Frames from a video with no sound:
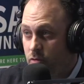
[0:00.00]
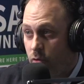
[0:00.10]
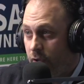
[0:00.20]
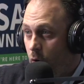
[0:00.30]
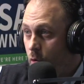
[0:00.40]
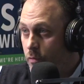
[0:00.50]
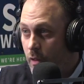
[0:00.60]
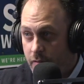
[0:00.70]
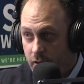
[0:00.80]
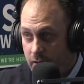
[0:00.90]
it to like a whole
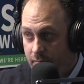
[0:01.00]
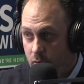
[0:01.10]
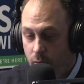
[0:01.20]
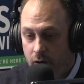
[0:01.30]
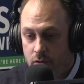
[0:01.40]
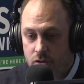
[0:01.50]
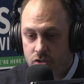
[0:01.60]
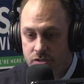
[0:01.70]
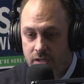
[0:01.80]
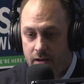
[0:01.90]
nother level where you
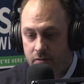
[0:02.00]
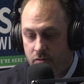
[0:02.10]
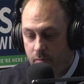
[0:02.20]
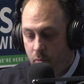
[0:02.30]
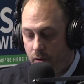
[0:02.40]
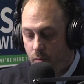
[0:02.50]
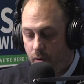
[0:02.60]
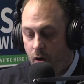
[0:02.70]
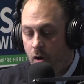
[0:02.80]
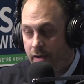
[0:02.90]
could just get it to the point
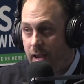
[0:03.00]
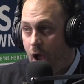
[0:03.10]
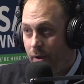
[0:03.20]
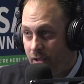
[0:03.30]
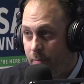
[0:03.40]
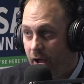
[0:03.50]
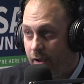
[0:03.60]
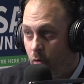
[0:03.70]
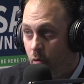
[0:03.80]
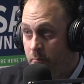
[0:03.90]
where, okay, now I can buy
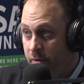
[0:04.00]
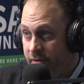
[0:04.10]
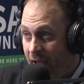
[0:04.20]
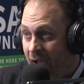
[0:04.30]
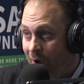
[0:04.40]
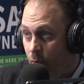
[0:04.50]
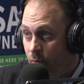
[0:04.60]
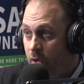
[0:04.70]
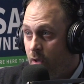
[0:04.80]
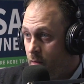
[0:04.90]
a home, but now
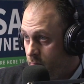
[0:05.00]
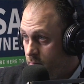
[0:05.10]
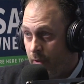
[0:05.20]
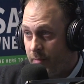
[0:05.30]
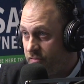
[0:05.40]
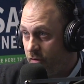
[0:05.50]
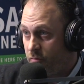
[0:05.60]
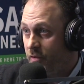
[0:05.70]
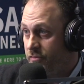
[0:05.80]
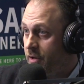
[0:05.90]
maybe
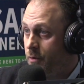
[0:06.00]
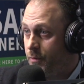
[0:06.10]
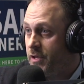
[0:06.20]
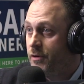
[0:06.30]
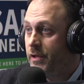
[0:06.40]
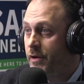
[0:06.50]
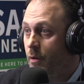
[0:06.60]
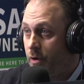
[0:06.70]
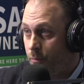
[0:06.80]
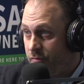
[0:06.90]
6 months later, a year later, I
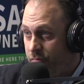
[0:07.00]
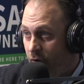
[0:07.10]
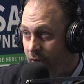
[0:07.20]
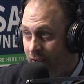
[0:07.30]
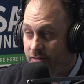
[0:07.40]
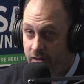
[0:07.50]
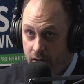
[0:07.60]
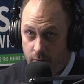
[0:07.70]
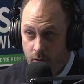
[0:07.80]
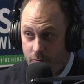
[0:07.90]
want to refinance
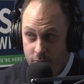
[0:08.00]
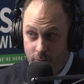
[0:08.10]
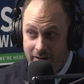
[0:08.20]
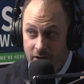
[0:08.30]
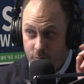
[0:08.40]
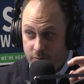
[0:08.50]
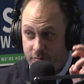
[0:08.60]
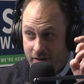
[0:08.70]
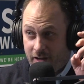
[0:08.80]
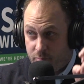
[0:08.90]
like we're going through right now, the
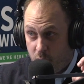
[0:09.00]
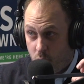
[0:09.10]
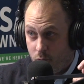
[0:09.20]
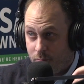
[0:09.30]
refinance boom.